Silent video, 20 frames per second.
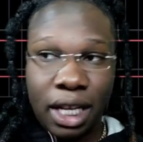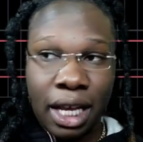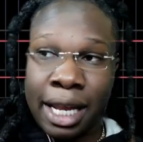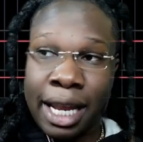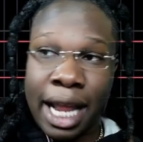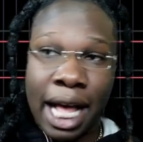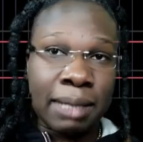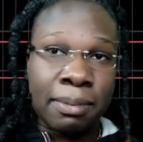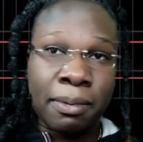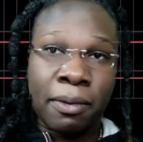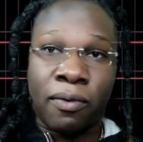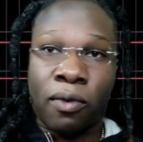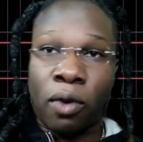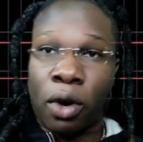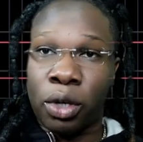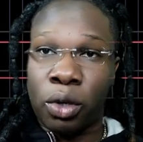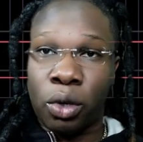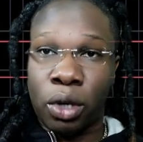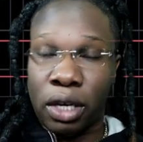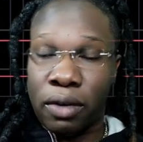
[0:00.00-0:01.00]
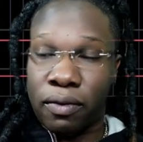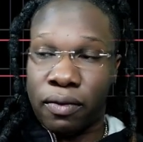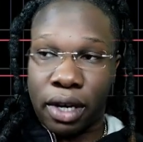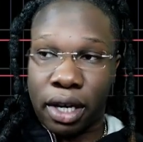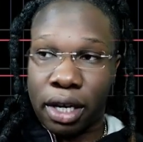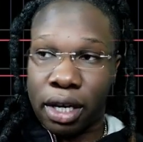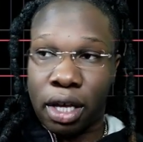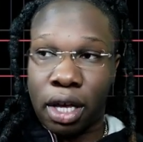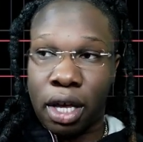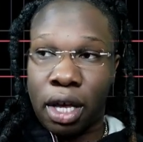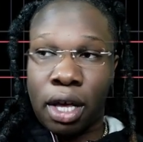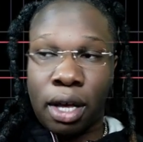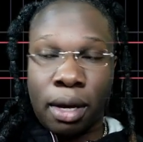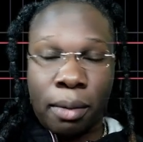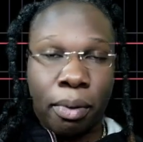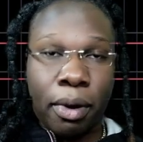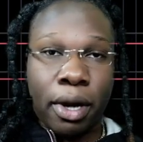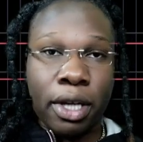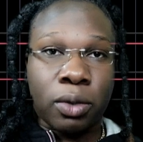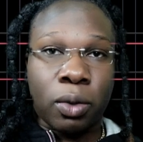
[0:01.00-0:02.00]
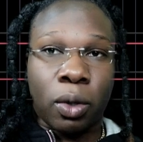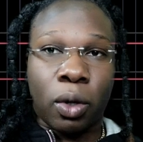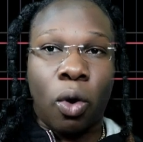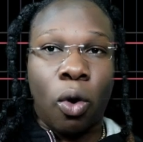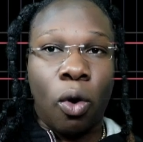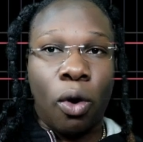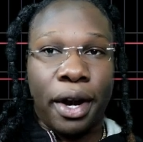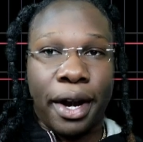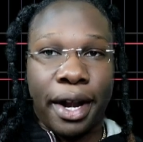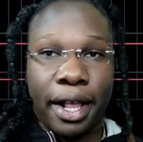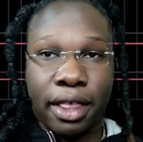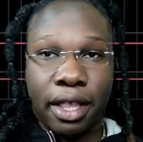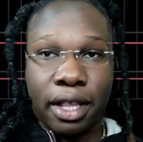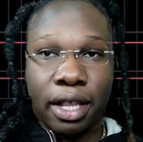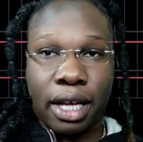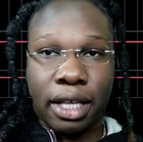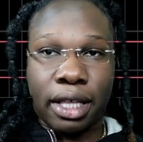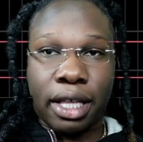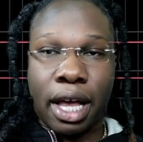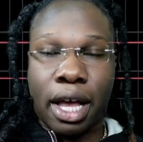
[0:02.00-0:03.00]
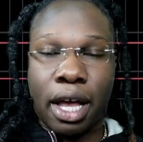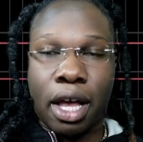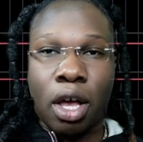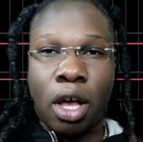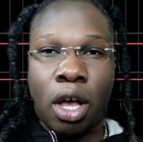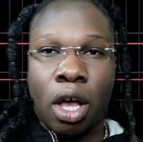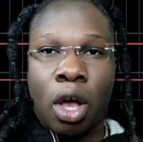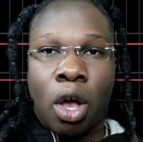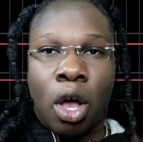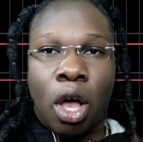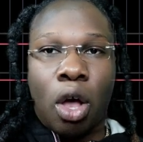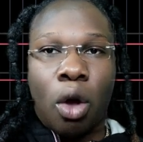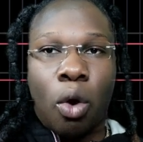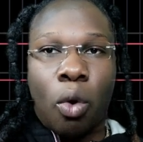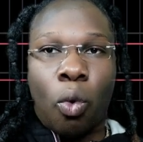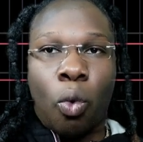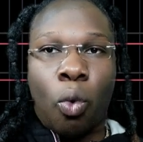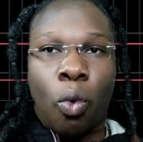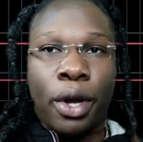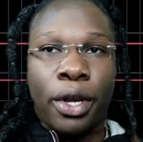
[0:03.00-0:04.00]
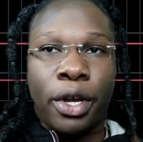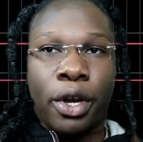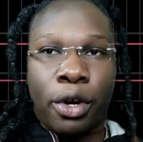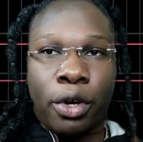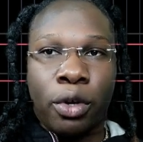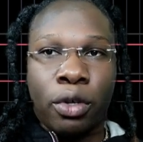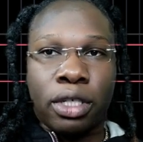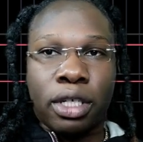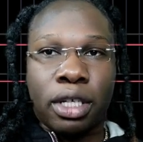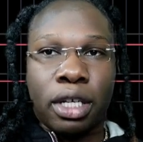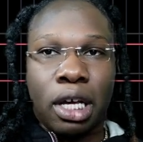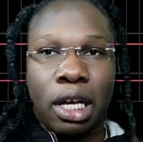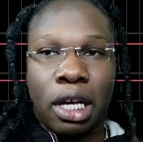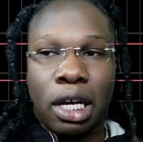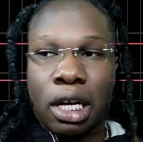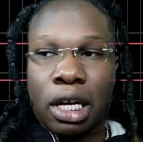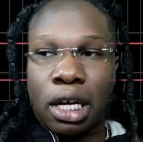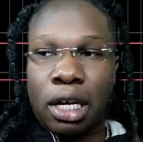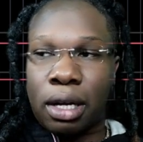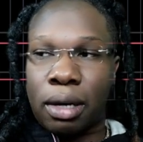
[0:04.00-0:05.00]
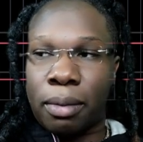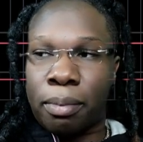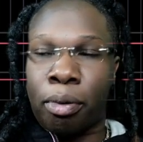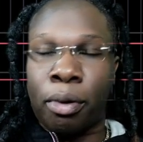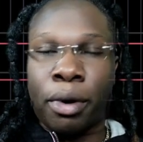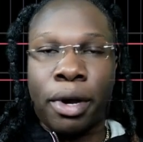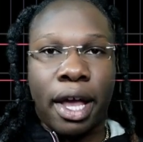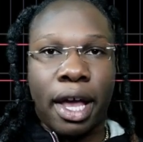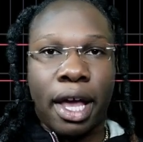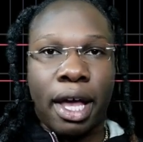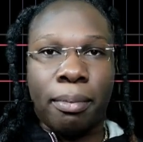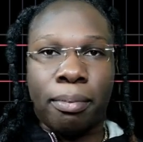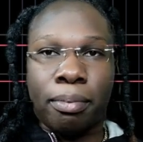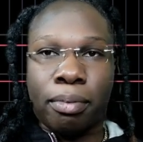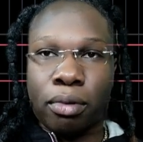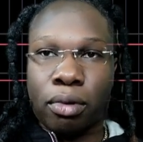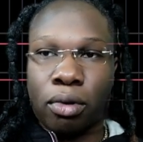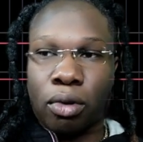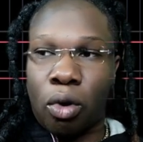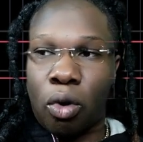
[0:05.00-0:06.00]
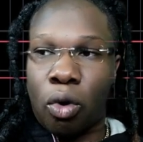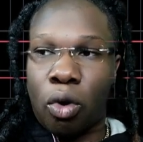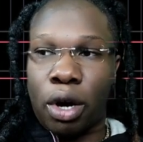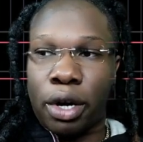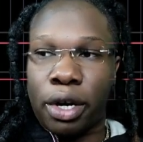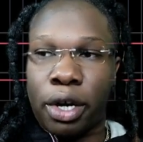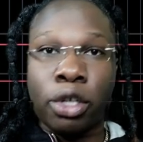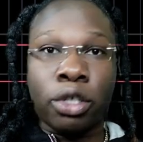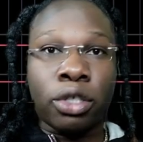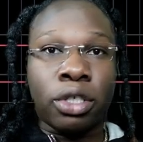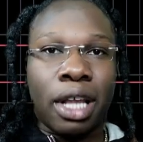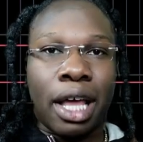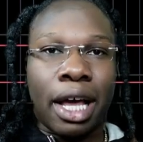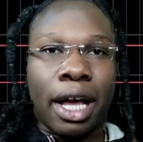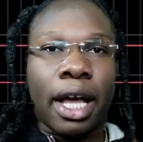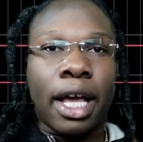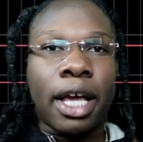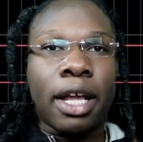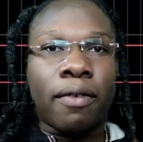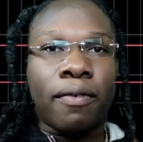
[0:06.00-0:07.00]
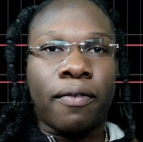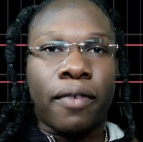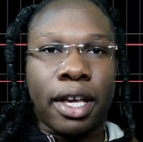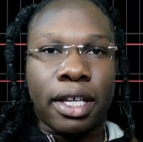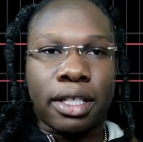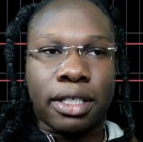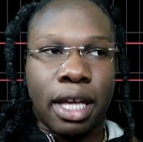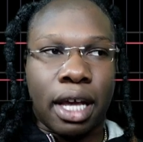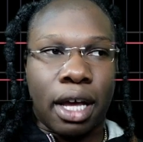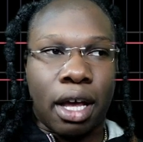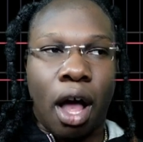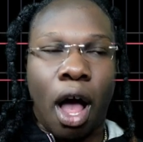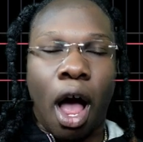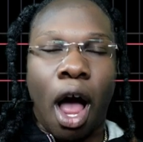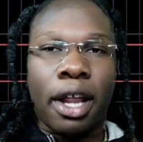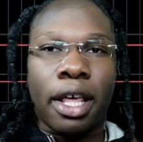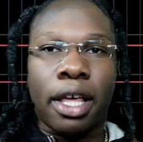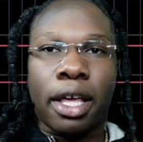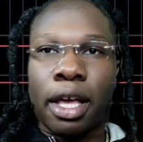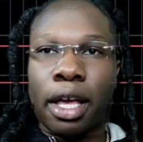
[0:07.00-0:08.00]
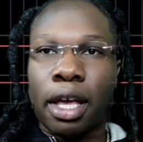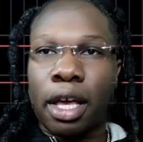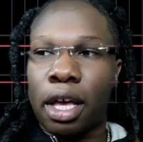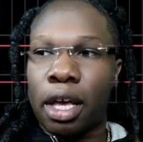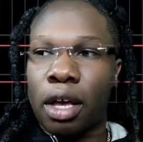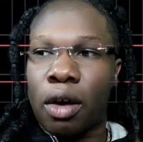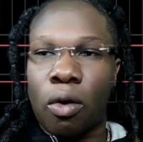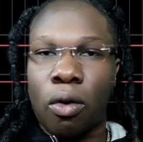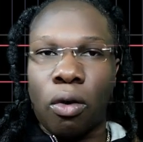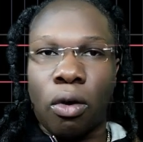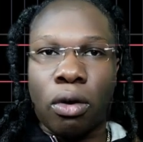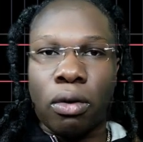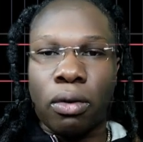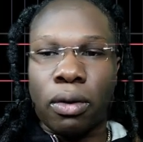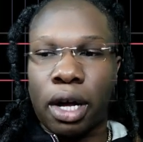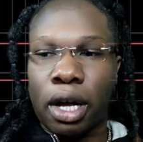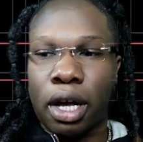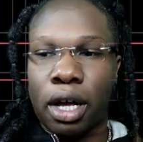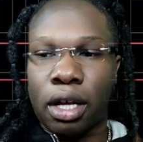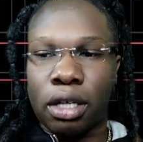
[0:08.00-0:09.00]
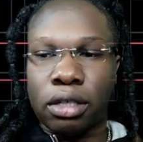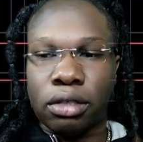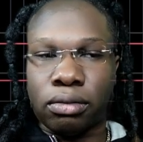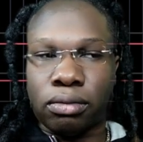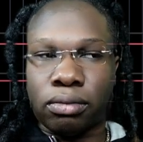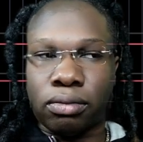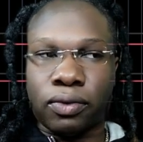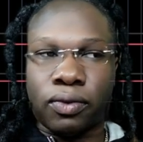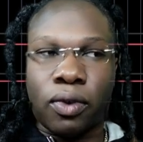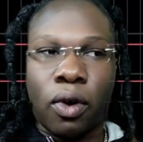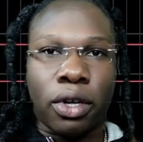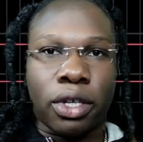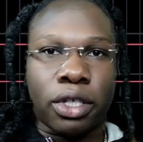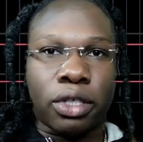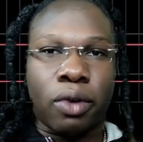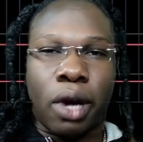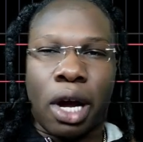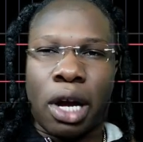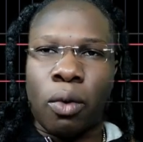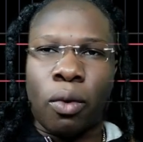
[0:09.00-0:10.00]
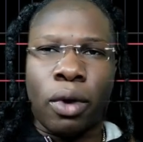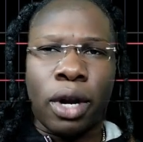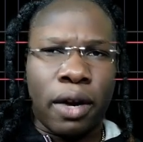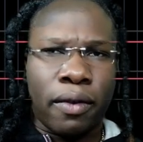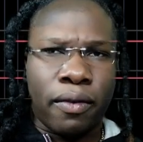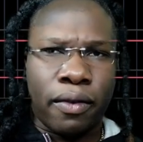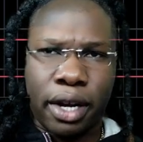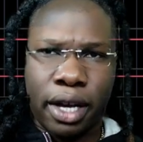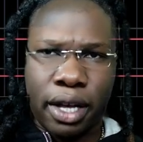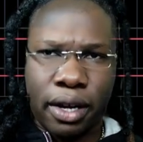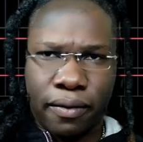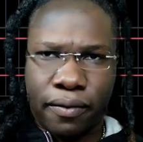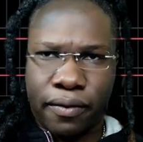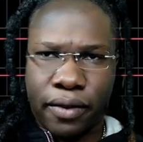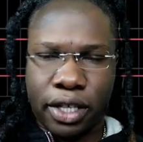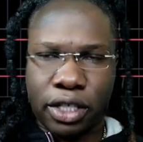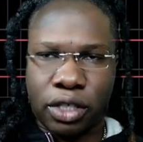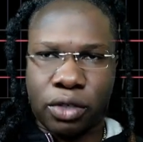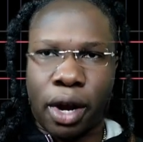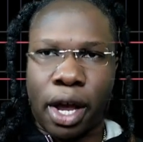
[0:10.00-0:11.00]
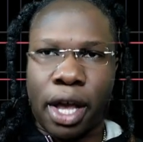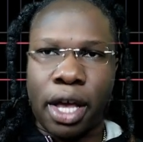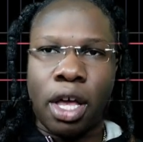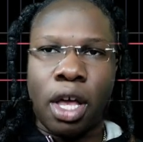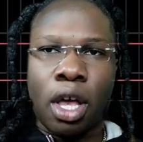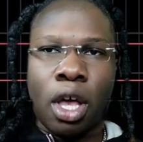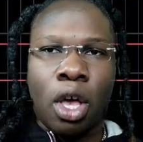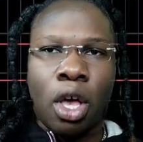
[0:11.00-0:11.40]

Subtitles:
And that's before you even press record or anything like that. When you're using a preamp or you're using like an interface, like an Audient or Focusrite or whatever interface, right?